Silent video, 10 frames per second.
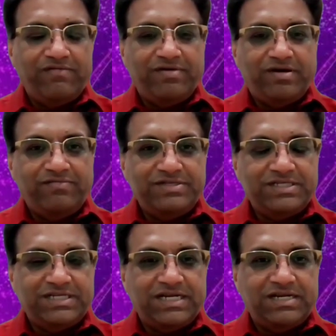have
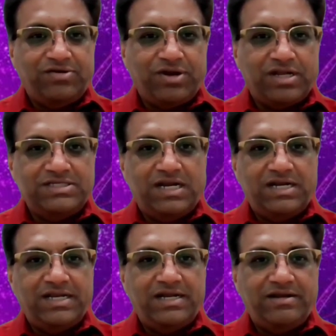visited or
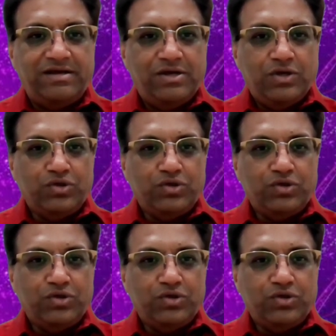consulted